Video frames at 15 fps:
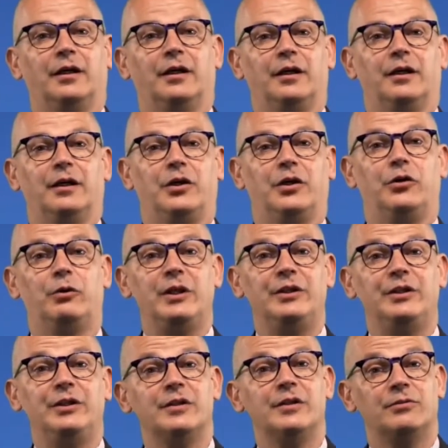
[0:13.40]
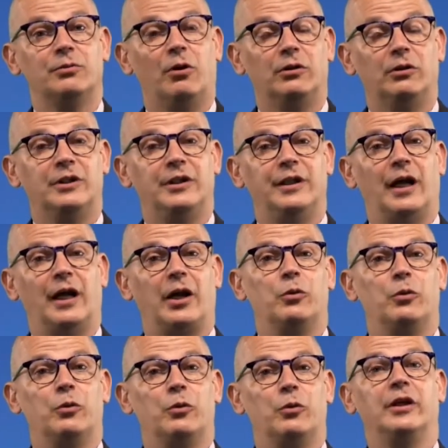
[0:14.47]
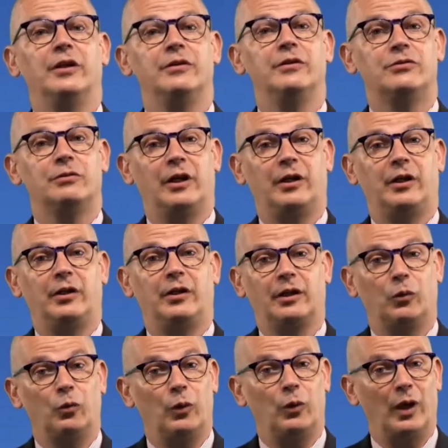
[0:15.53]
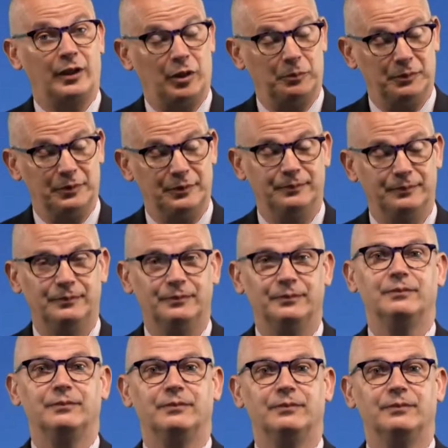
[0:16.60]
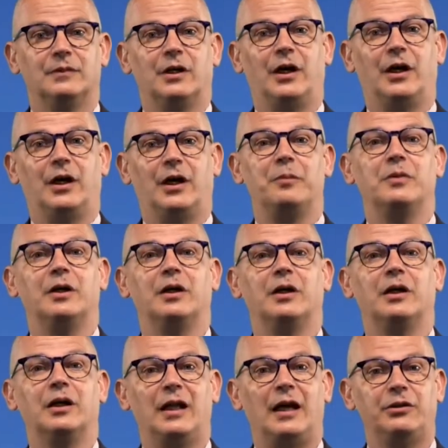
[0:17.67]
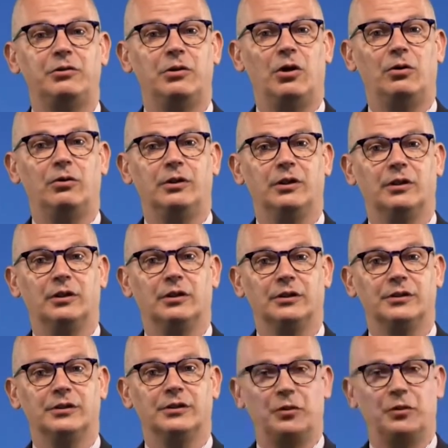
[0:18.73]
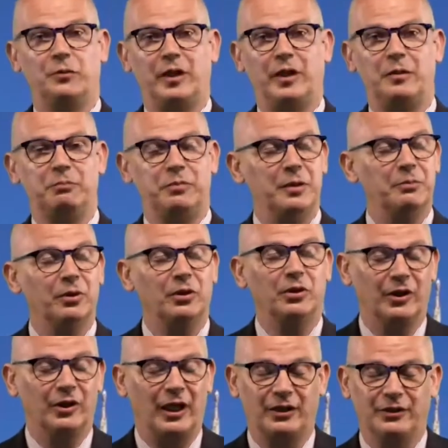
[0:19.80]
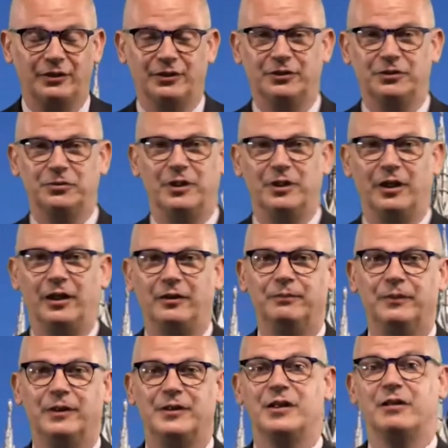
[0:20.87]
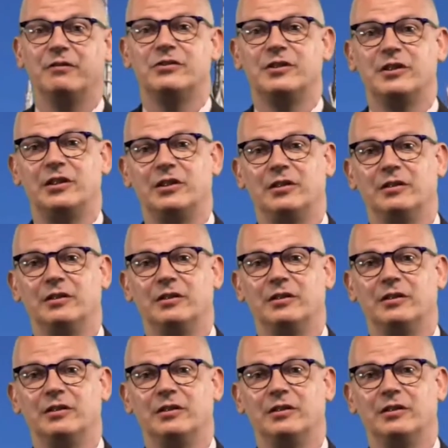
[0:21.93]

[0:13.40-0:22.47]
Greetings to all the eyewear industry and welcome. I am glad to know there are so many people connected today, as I've seen.